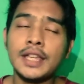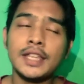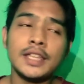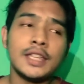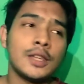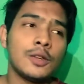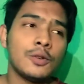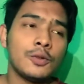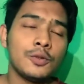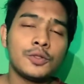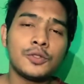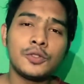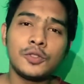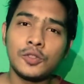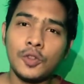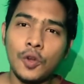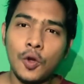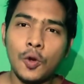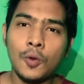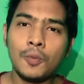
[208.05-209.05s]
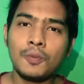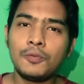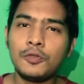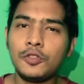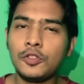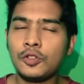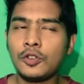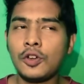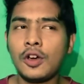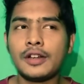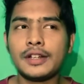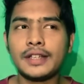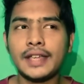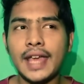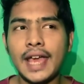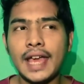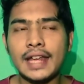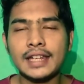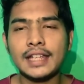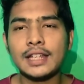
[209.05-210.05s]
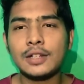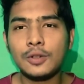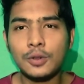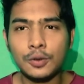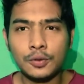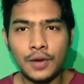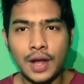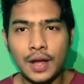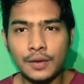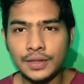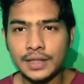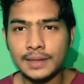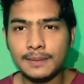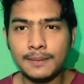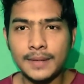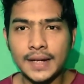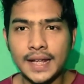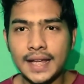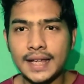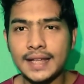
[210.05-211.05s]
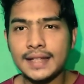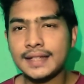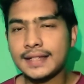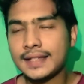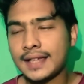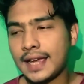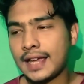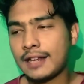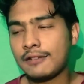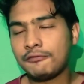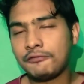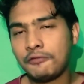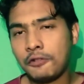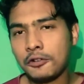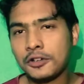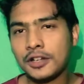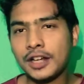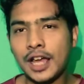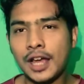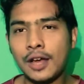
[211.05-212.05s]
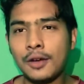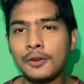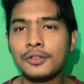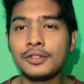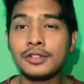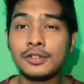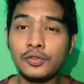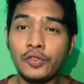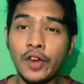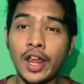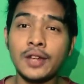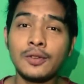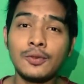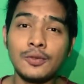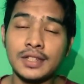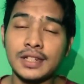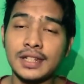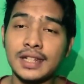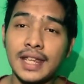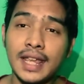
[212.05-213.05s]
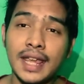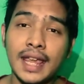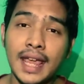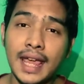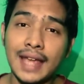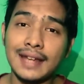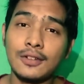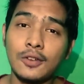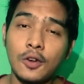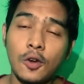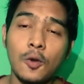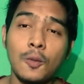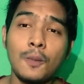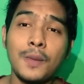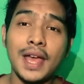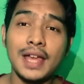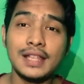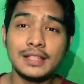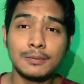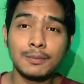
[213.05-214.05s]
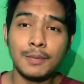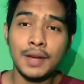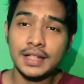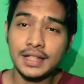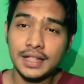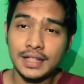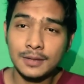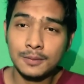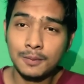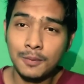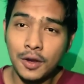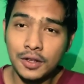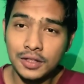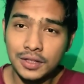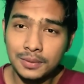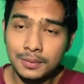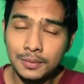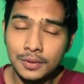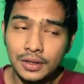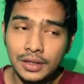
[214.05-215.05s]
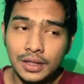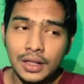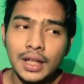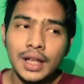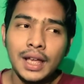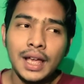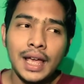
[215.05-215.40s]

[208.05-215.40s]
use soap do not get into crowded place and for now try to stay at home as much as possible